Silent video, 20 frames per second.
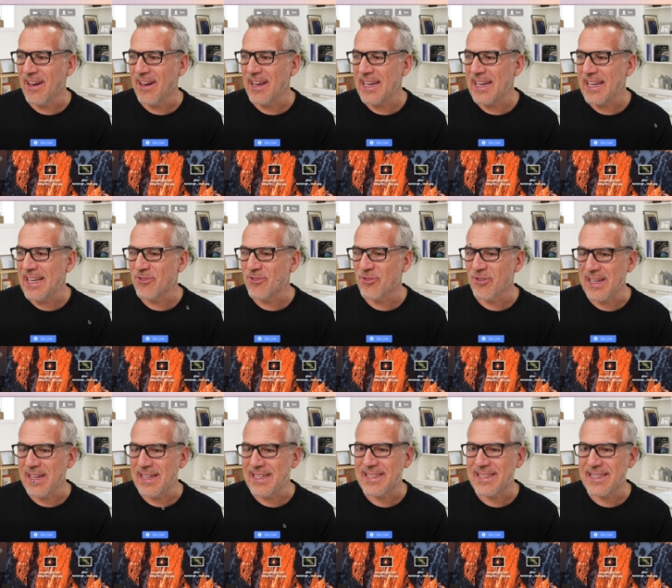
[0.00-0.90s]
I
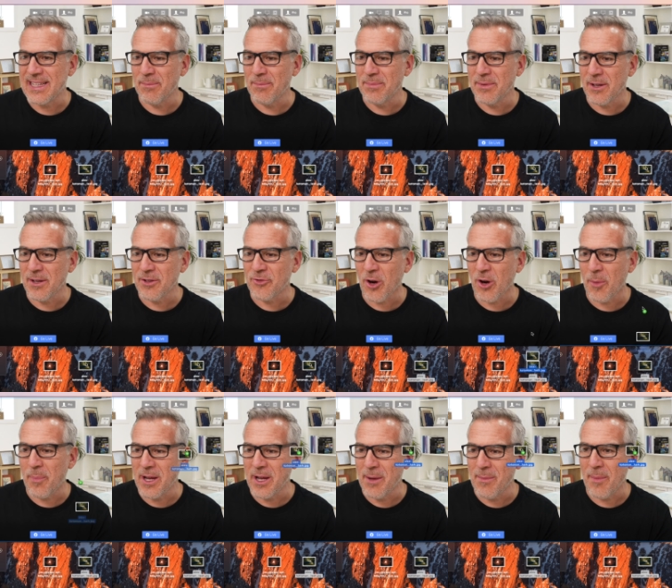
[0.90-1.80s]
literally, I'm not
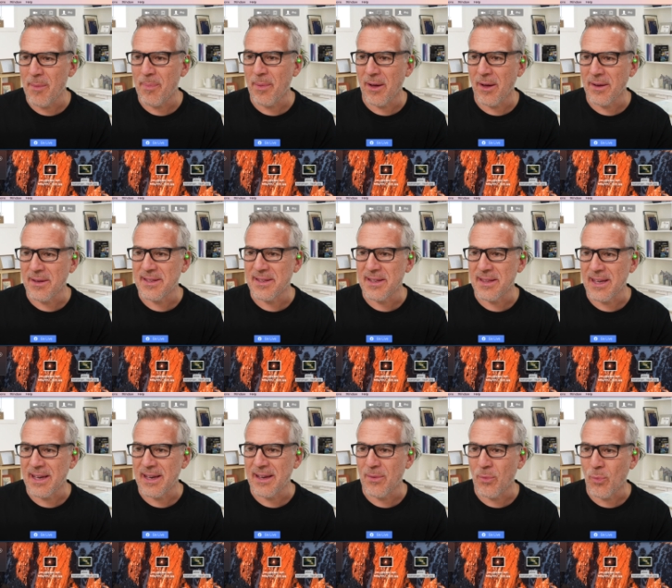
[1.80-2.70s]
dropping them up onto
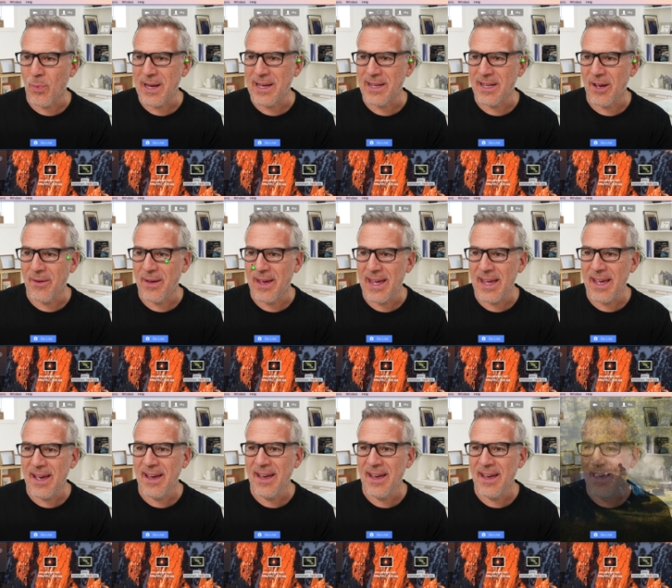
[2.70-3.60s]
the window
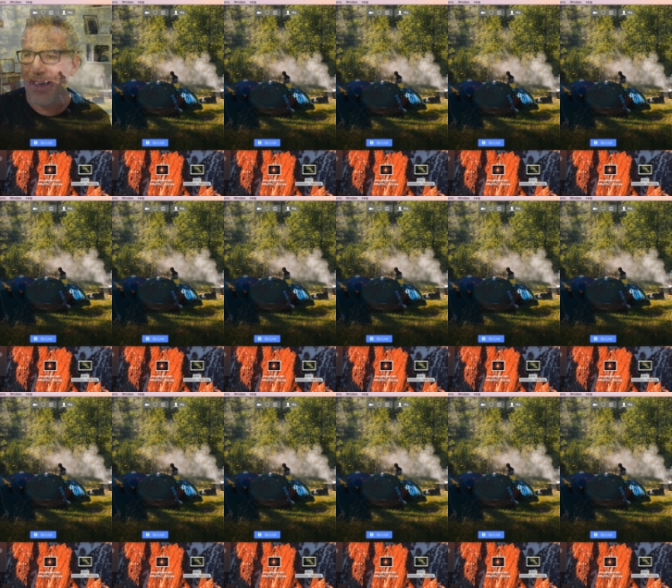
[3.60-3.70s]
here